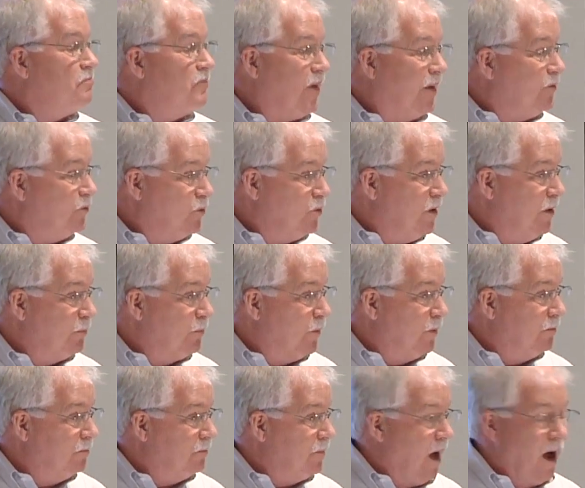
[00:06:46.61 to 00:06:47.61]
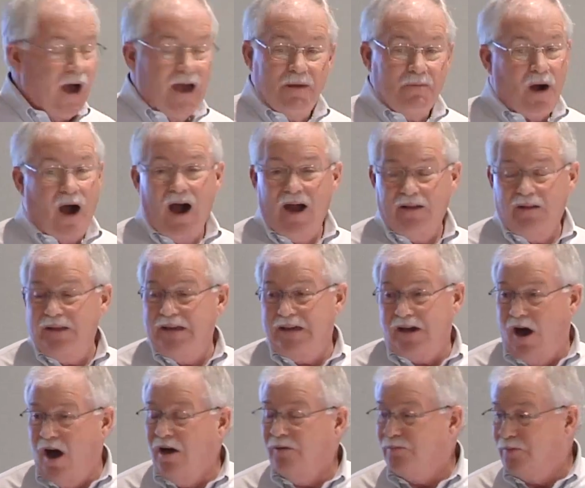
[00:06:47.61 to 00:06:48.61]
Things are different. I am highly
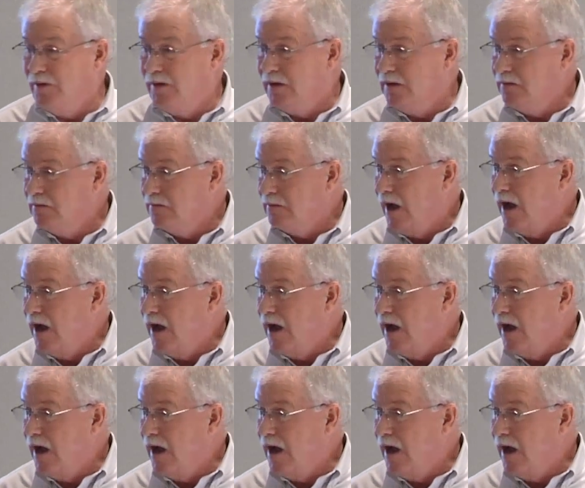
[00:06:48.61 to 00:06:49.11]
confident